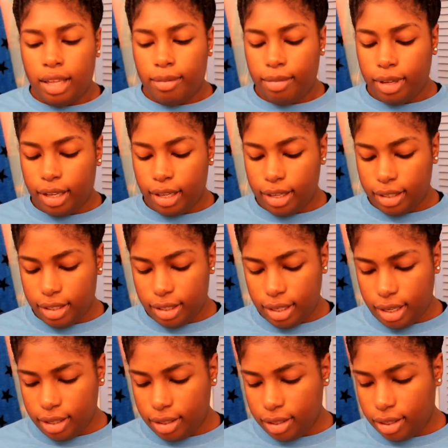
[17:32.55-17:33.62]
because
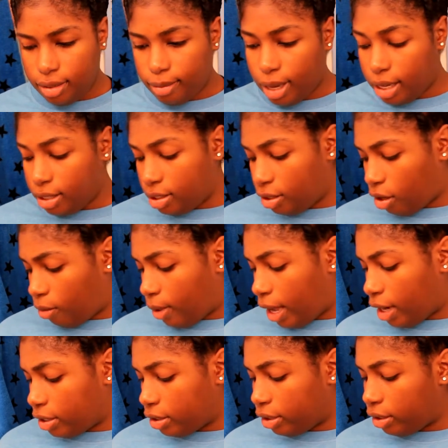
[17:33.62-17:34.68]
since my soap
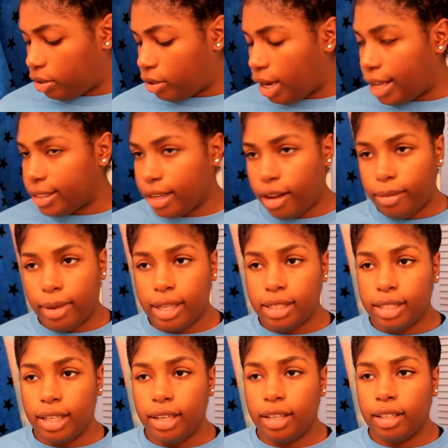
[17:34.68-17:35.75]
actually dries out my
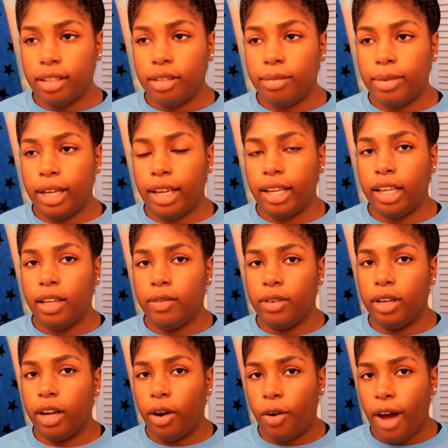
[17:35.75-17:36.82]
skin a little bit,
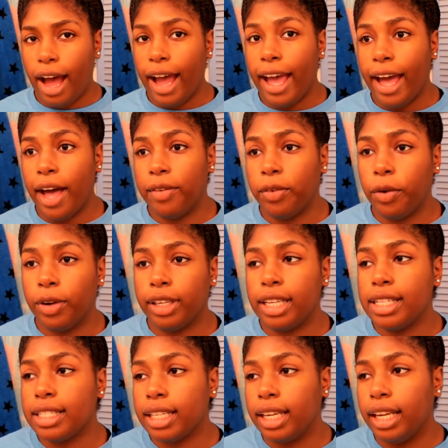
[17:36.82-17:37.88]
even though I have
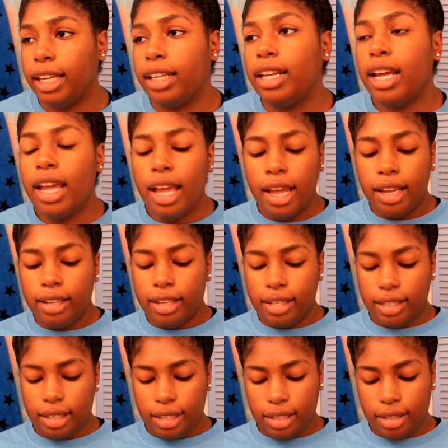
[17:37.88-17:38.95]
oily skin,
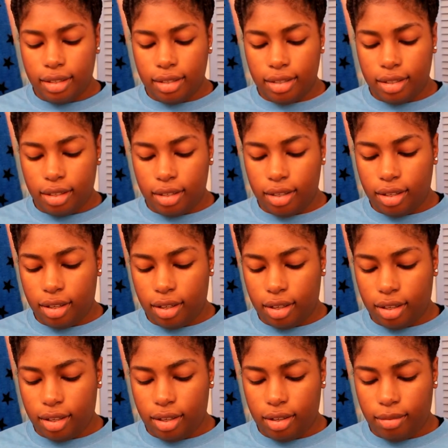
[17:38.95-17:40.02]
this is
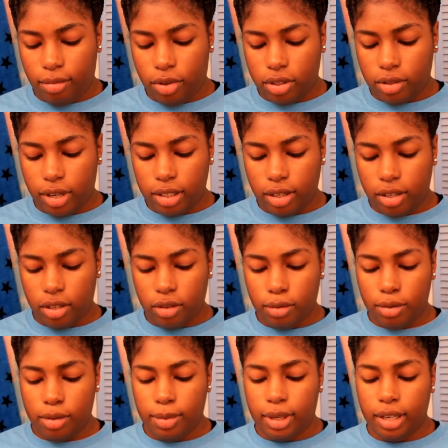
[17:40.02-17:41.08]
the moisturizer I
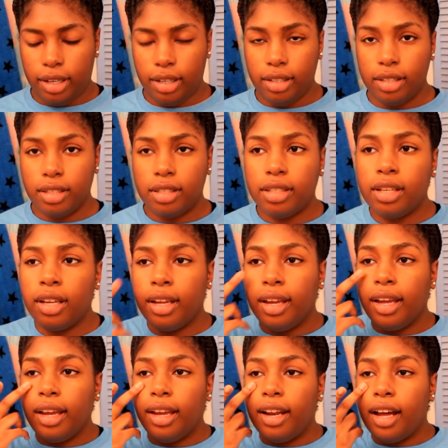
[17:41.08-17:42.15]
use, because
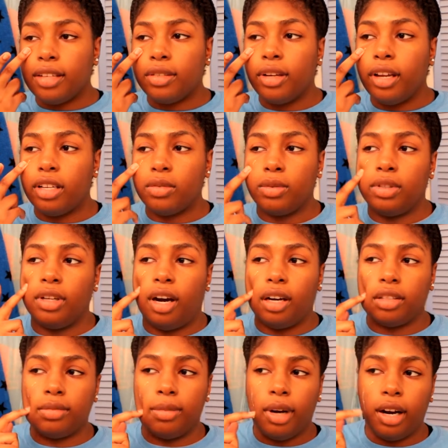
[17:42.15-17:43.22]
it also helps with
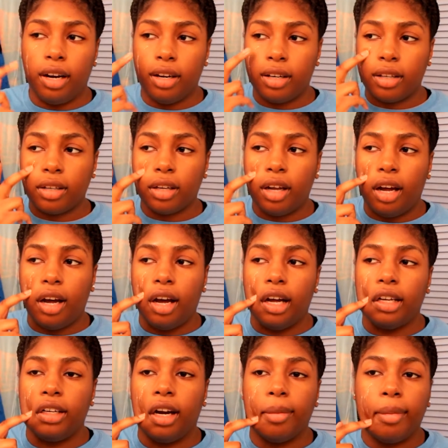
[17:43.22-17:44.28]
dark mark
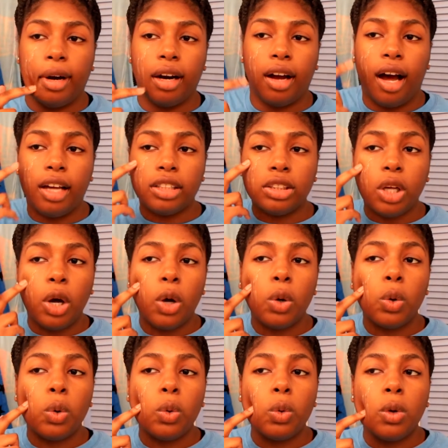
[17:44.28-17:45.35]

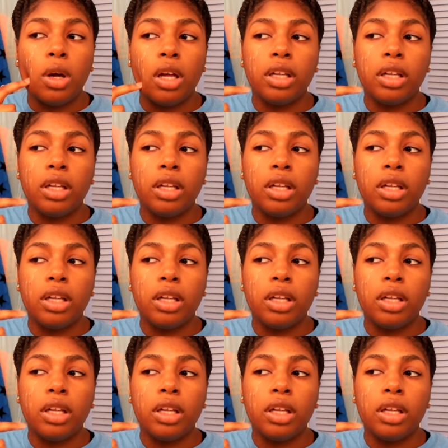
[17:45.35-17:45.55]
also.